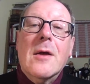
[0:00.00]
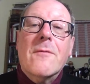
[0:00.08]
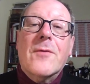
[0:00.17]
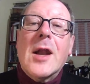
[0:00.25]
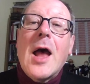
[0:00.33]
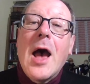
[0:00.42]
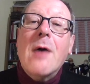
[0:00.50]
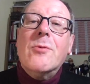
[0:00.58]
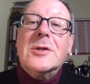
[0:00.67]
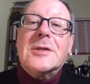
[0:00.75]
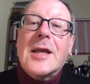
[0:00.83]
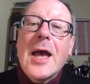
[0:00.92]
for I
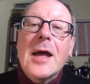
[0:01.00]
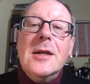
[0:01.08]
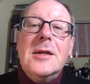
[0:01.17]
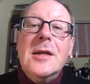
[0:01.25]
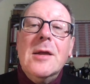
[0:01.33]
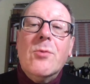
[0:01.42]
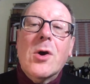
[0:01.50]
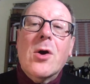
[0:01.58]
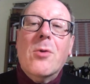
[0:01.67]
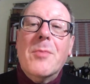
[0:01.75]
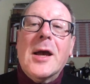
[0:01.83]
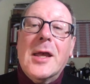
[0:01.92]
was canty wi' all
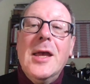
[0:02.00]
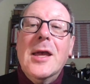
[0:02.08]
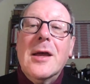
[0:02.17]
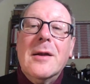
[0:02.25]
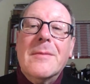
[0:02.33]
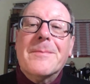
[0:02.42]
my gear,